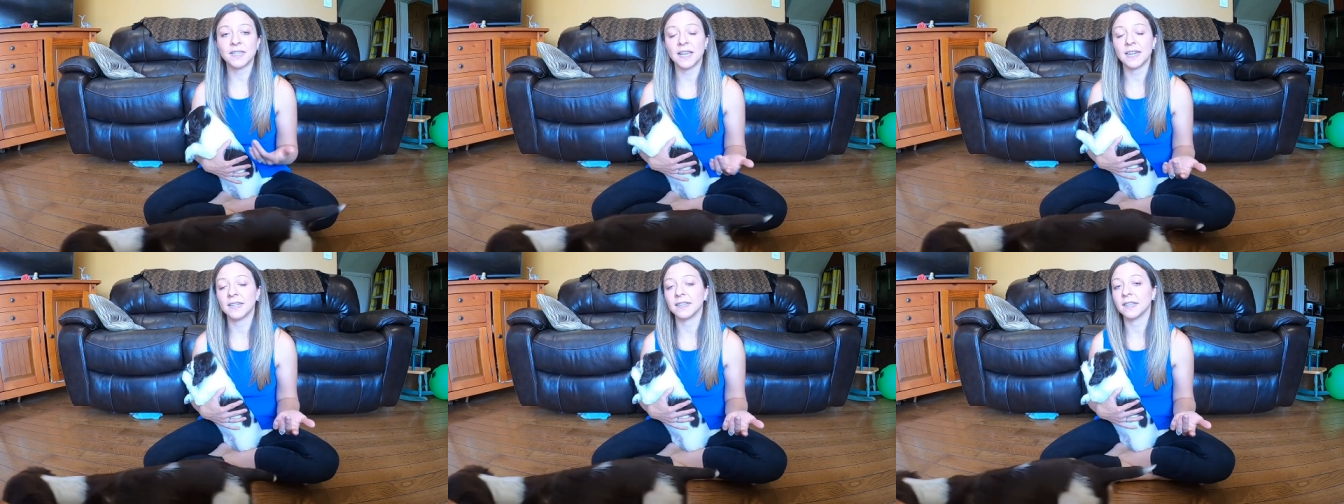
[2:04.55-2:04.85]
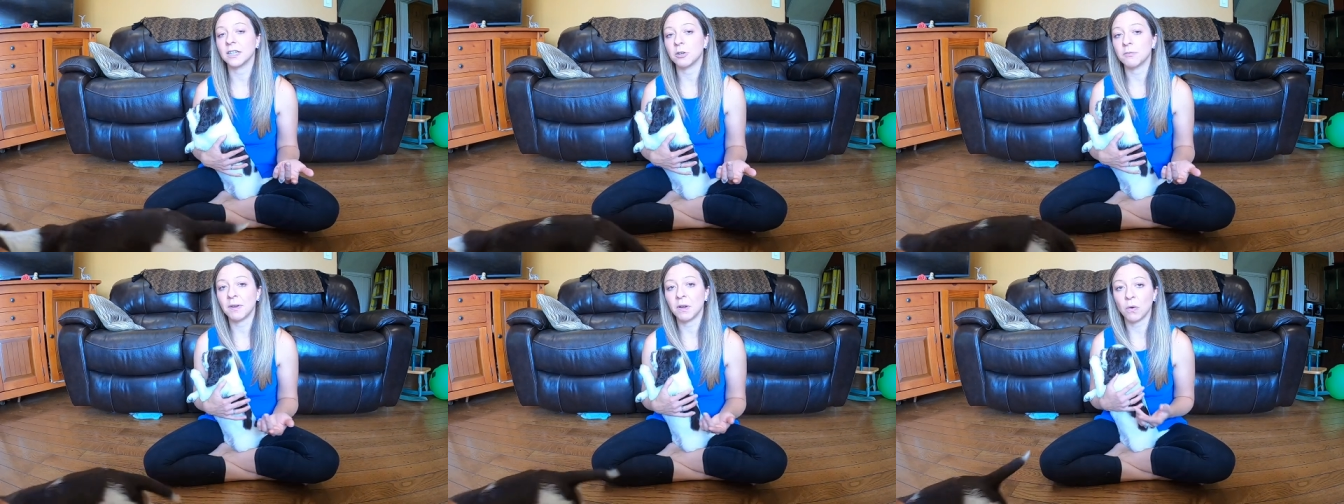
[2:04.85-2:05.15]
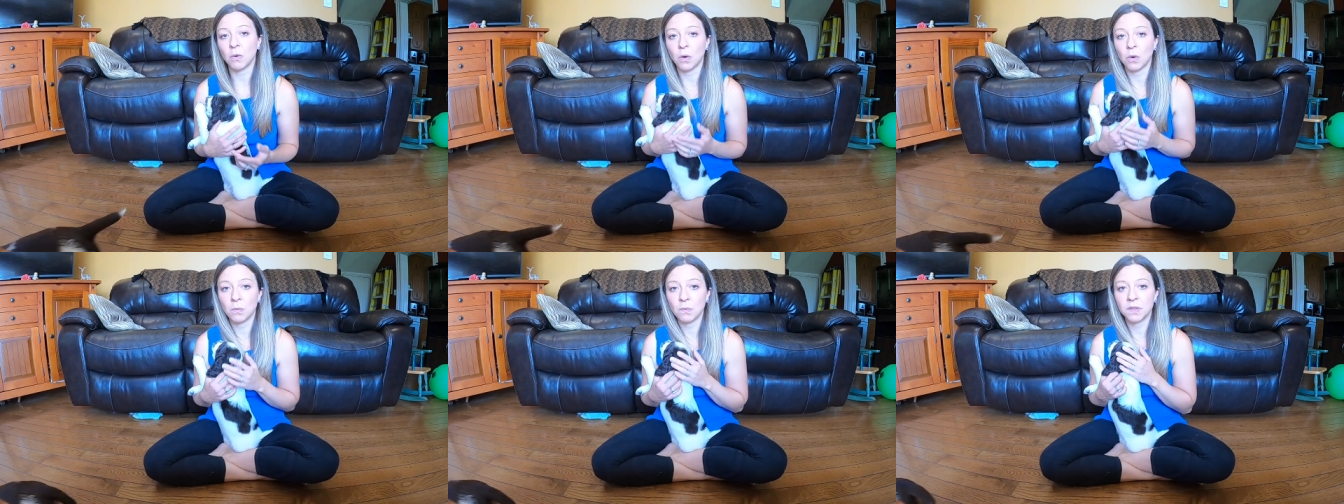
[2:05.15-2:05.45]
send a little
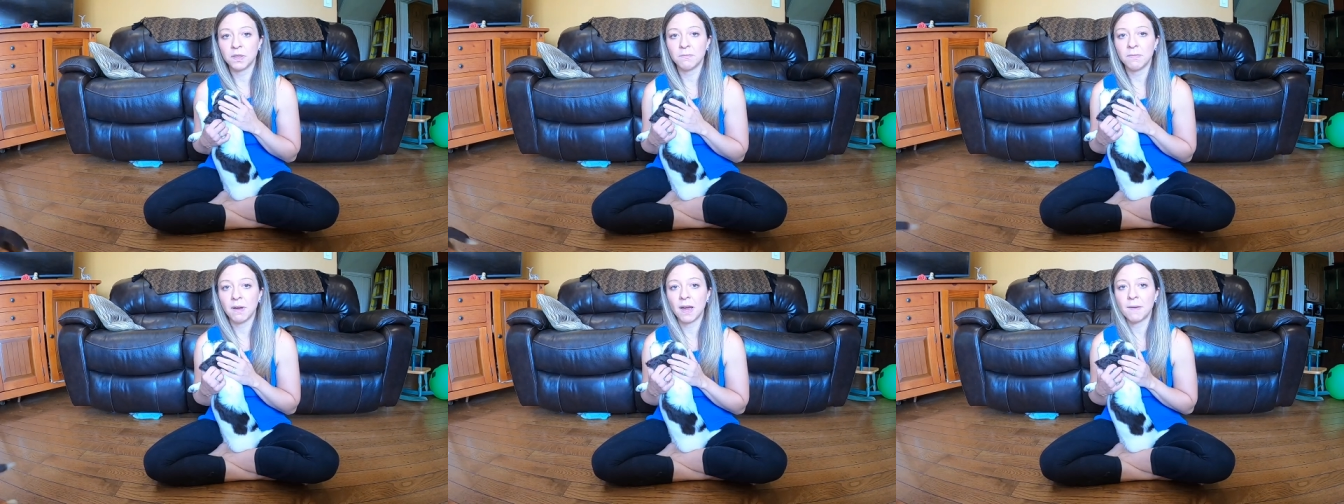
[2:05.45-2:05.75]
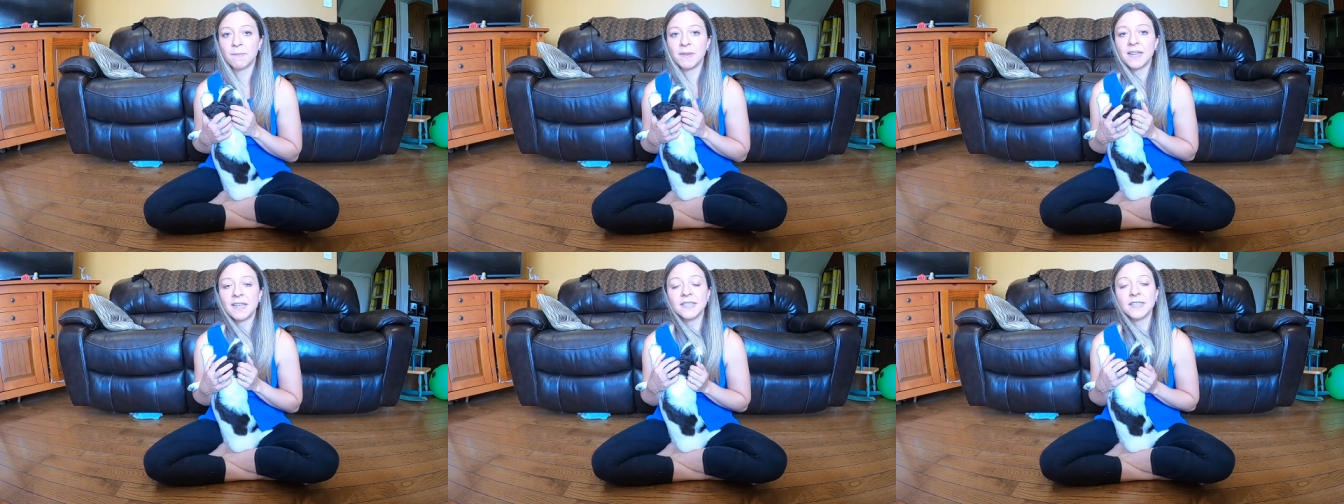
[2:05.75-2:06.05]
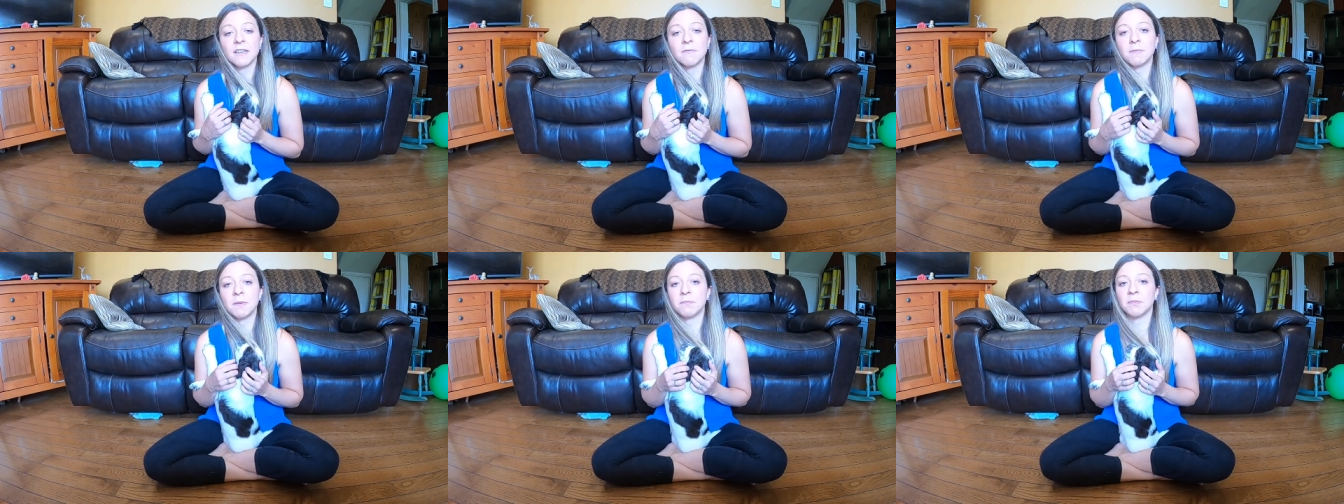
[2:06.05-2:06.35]
bit home with the
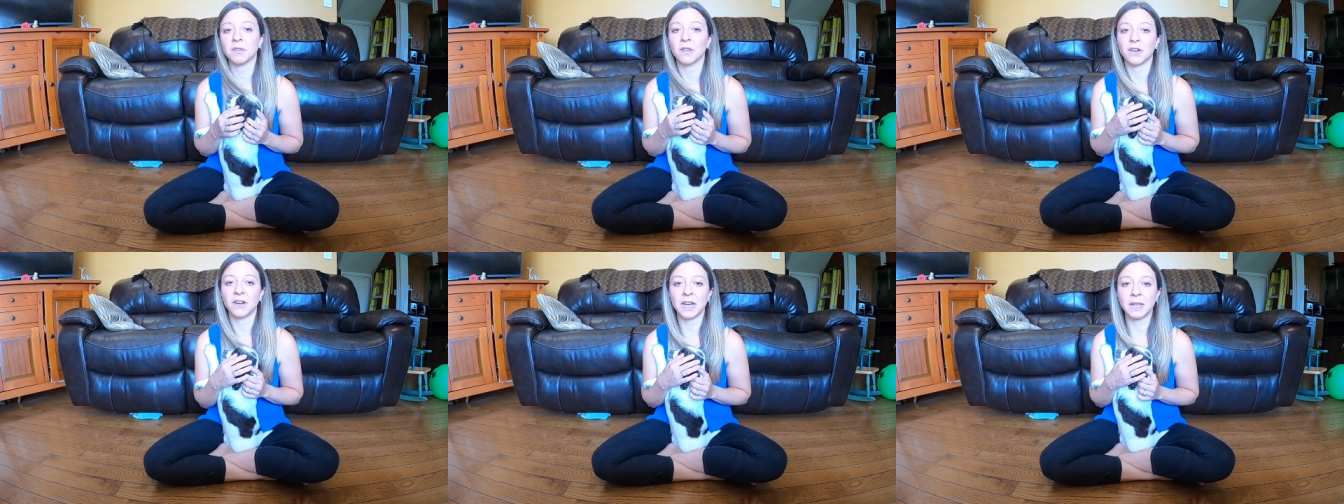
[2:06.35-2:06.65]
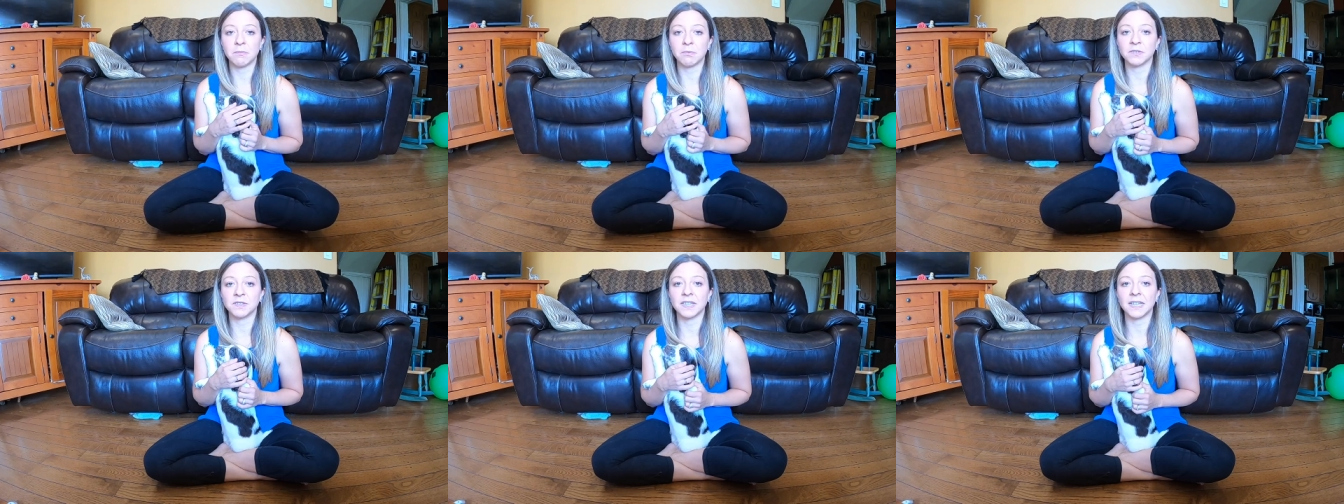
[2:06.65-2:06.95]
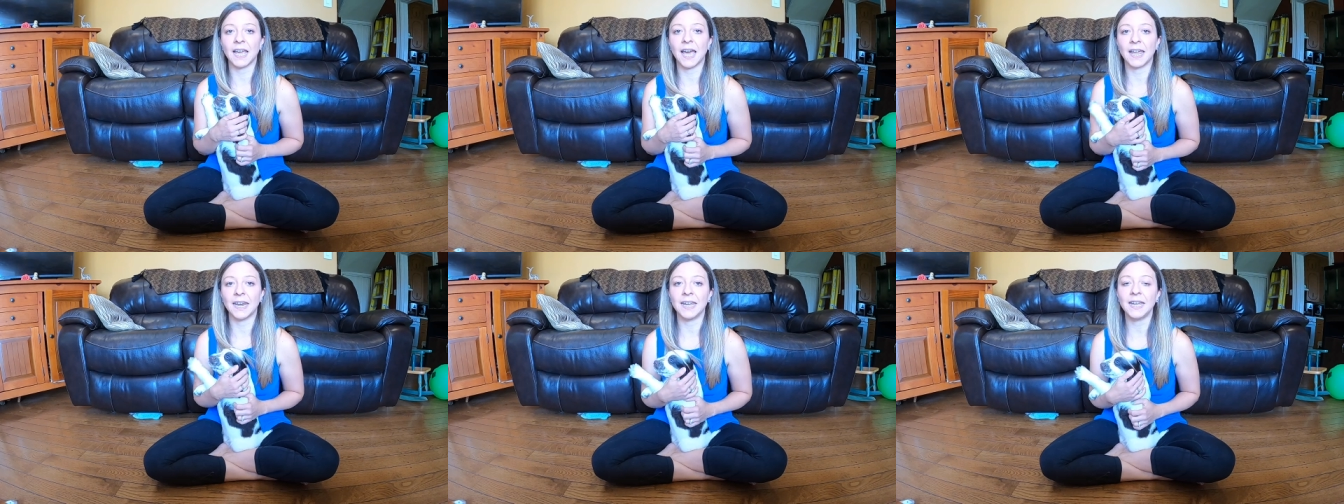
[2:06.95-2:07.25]
puppies if people aren't able
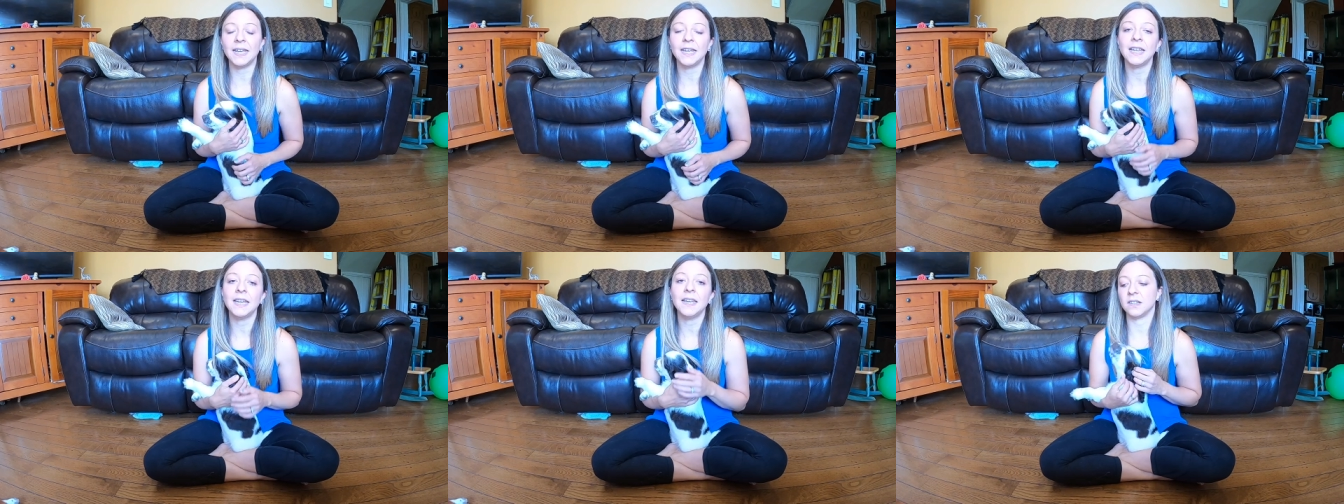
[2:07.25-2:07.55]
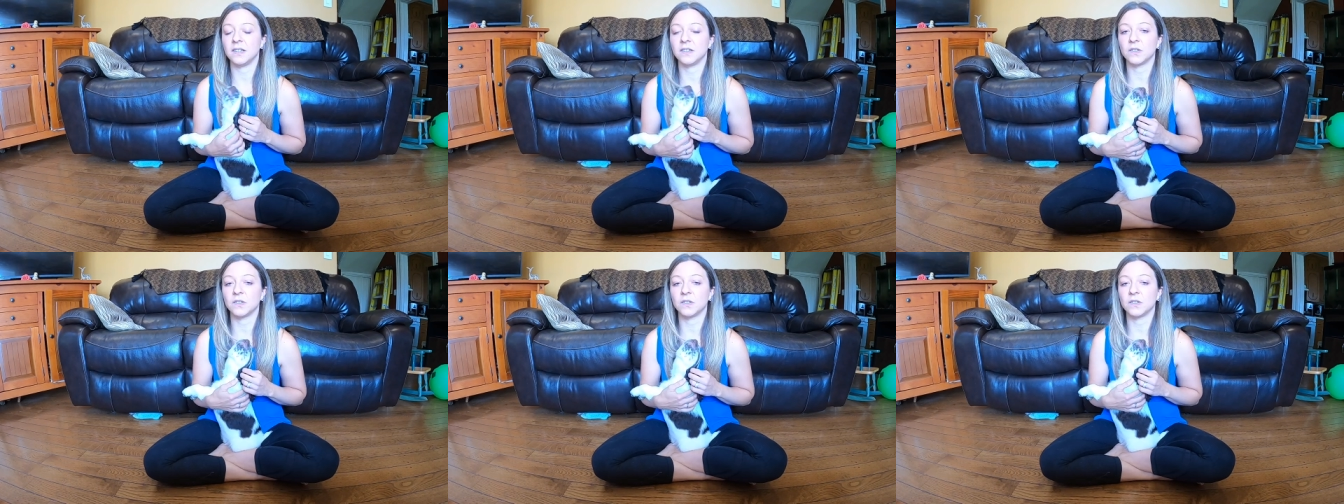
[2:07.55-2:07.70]
to get it